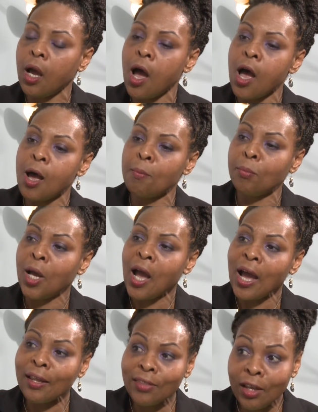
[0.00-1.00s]
um,
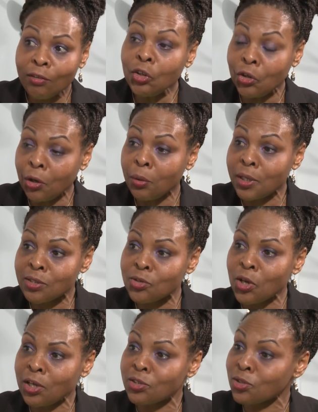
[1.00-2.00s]
and then, you know, it's,
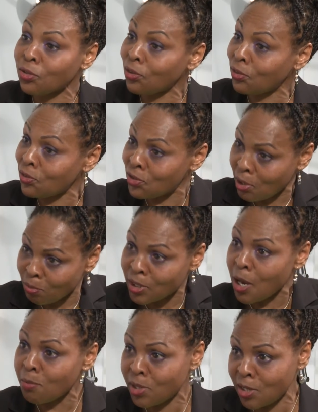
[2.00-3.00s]
it's
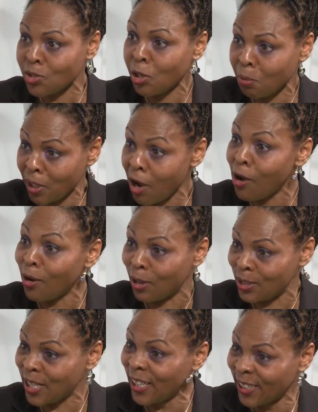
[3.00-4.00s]
sometimes it's going to be
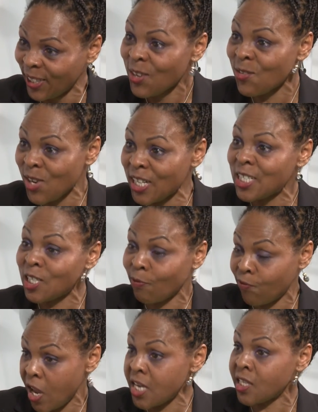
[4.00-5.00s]
hard really to
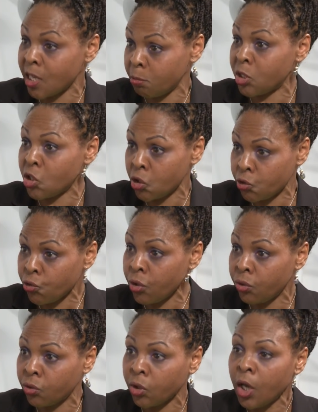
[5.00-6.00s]
face up to the
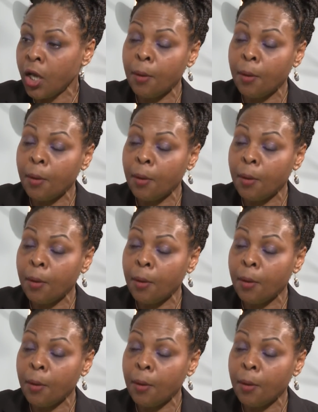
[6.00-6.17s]
truth,